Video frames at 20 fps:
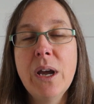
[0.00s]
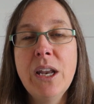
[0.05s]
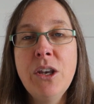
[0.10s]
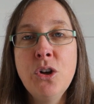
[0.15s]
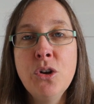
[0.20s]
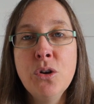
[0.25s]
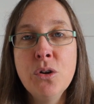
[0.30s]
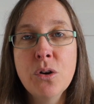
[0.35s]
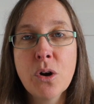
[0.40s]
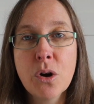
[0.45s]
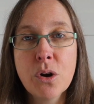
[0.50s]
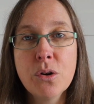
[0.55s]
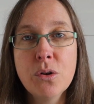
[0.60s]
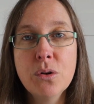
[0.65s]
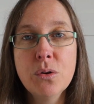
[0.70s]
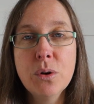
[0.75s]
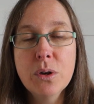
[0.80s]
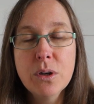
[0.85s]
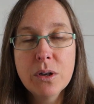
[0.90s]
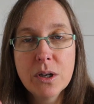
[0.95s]
you
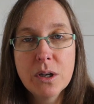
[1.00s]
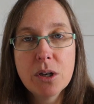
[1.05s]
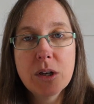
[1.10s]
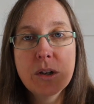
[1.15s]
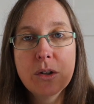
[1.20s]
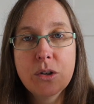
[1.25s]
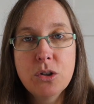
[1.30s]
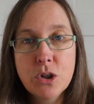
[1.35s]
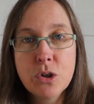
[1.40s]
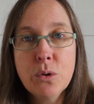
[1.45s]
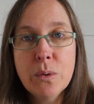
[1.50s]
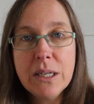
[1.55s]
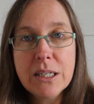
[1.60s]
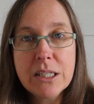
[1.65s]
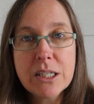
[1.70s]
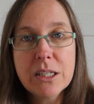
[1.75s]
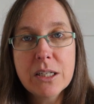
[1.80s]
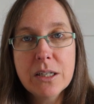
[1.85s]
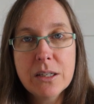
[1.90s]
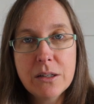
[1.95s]
go to
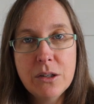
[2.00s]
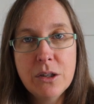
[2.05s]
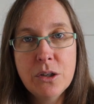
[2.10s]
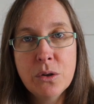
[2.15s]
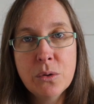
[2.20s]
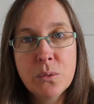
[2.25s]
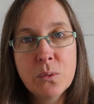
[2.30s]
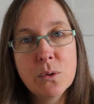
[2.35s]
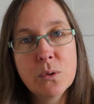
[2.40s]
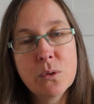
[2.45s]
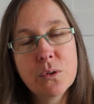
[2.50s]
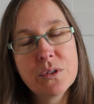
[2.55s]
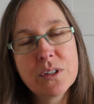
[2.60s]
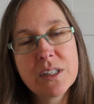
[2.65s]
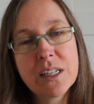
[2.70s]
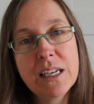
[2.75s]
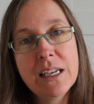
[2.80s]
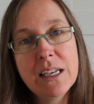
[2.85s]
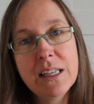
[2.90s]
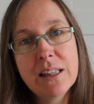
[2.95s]
it, you will
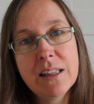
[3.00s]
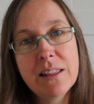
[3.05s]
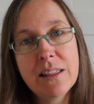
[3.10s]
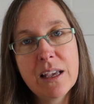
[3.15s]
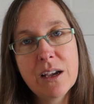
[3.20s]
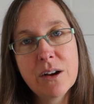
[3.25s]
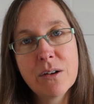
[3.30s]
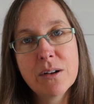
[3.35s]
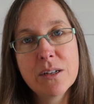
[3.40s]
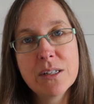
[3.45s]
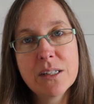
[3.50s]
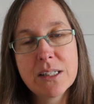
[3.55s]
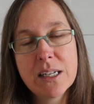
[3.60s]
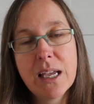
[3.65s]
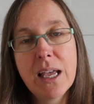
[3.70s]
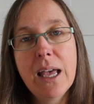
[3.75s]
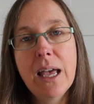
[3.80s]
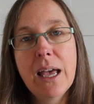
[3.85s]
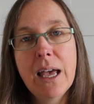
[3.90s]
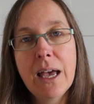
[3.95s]
see that there is
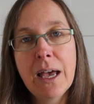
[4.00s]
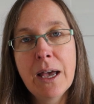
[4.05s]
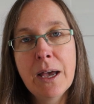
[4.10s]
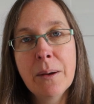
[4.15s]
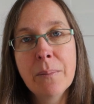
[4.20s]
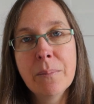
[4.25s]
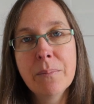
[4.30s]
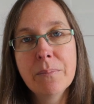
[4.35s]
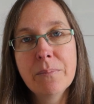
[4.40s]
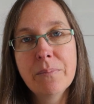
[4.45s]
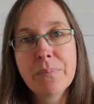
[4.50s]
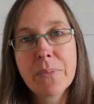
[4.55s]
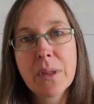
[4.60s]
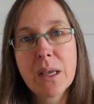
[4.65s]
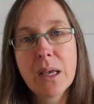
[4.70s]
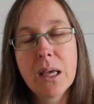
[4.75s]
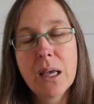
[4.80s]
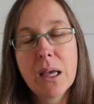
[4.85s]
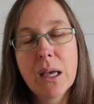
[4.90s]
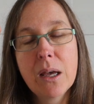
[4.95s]

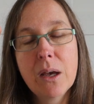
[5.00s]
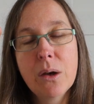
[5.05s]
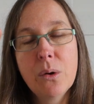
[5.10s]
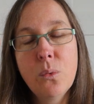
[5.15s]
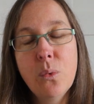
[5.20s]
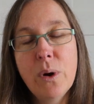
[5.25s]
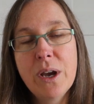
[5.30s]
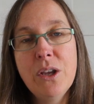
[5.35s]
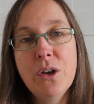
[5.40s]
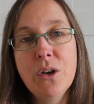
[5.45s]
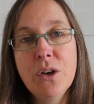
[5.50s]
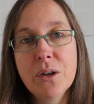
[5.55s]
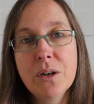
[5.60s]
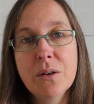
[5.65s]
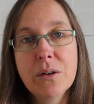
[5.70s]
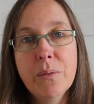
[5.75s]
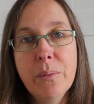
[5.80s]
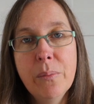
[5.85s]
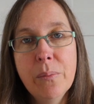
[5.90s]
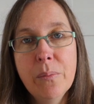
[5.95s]
where you
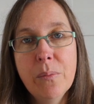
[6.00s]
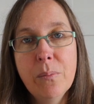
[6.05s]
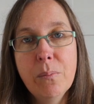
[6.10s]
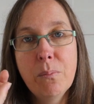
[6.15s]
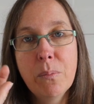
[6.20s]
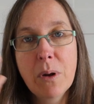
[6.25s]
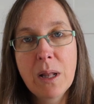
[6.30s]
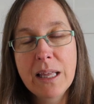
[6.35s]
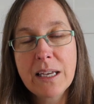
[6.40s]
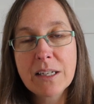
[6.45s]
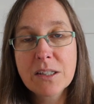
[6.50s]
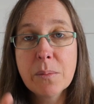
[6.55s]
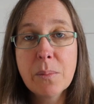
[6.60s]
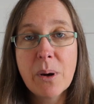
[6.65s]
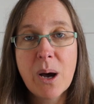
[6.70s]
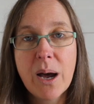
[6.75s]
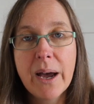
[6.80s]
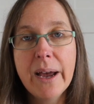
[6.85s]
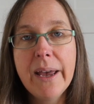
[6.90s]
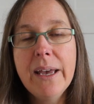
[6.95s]
can click to
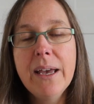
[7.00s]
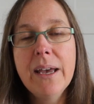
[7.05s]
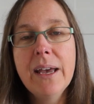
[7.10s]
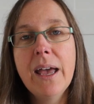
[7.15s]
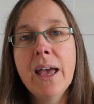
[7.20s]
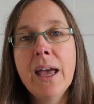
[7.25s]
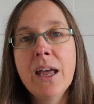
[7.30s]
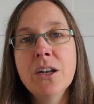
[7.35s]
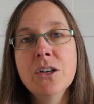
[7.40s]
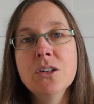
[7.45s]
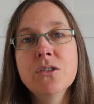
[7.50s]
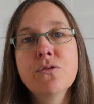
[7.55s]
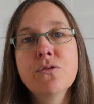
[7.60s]
buy, and